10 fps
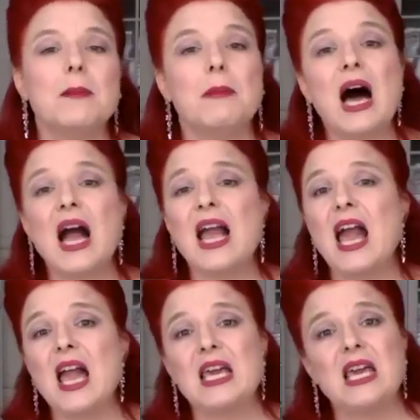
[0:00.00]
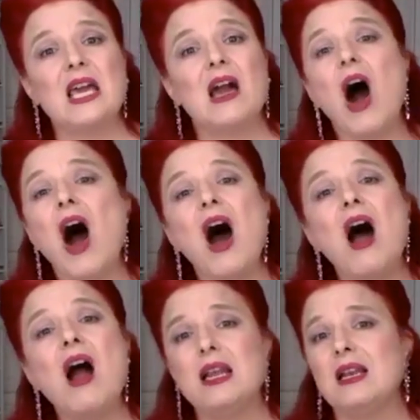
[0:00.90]
my aching
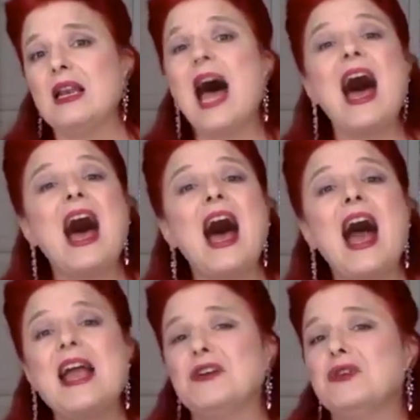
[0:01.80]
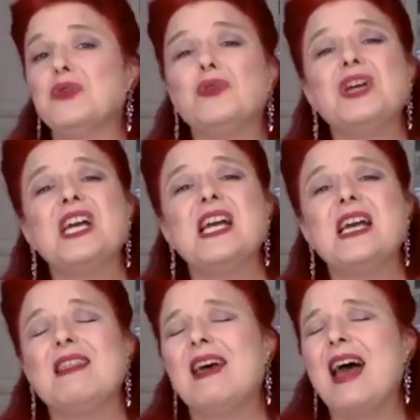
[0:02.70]
heart, and I
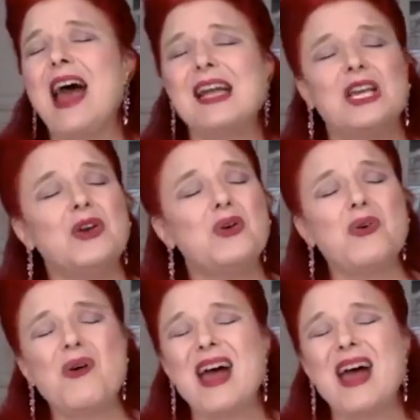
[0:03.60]
agree that you